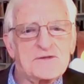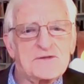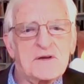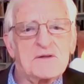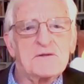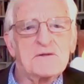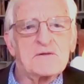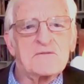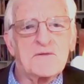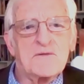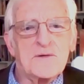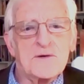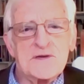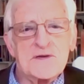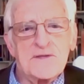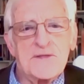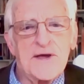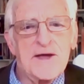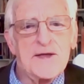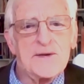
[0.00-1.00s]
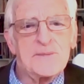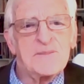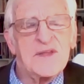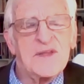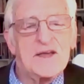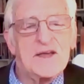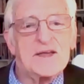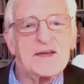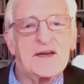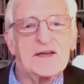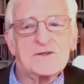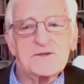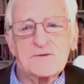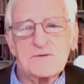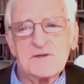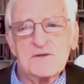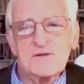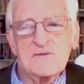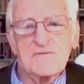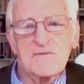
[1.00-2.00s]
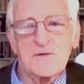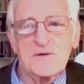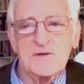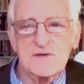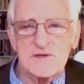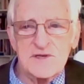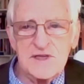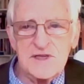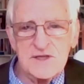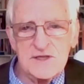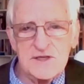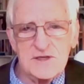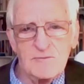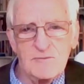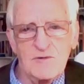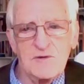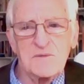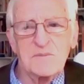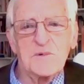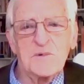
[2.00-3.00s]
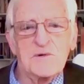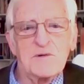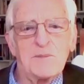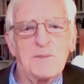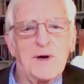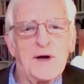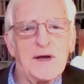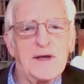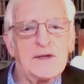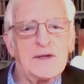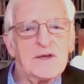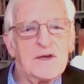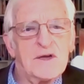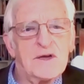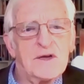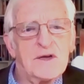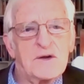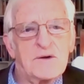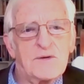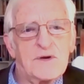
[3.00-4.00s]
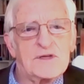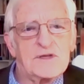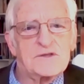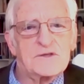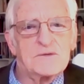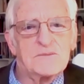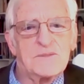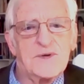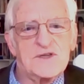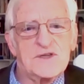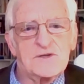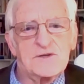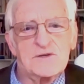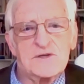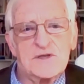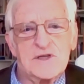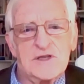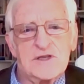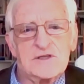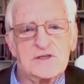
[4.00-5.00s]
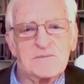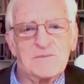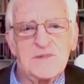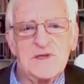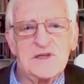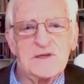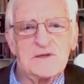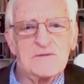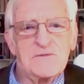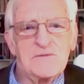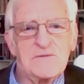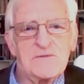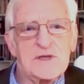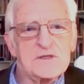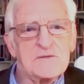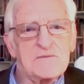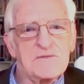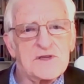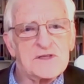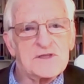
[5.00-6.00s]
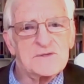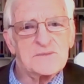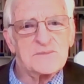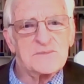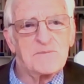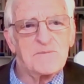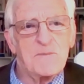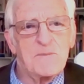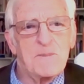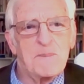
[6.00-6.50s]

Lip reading: So I look forward to that. And I certainly look forward to teaching with Mirabai, who has so much to teach me and the rest of us.